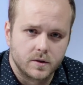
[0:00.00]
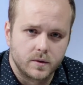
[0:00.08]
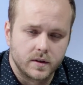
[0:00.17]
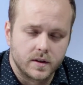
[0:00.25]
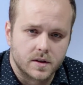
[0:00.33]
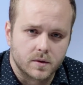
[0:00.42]

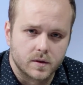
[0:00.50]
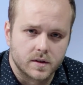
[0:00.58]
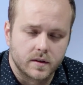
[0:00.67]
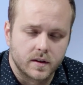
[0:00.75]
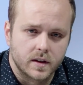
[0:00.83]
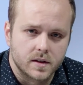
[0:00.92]
doing these sorts
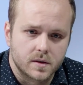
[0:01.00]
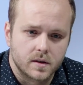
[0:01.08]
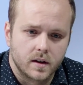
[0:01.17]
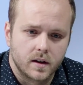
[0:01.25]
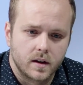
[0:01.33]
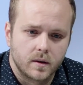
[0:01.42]
of things
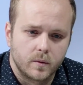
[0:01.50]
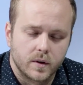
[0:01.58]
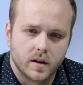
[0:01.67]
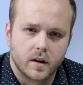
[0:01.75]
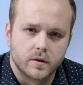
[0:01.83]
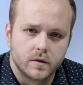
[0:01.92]

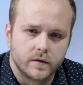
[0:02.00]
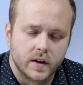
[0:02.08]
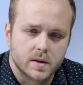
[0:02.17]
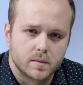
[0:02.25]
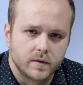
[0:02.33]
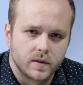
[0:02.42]
with other
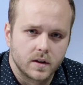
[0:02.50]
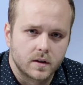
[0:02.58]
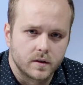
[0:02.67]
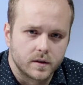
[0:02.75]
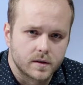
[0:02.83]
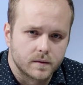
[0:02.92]
investment
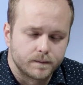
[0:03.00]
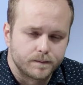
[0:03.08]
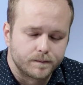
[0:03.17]
vehicles.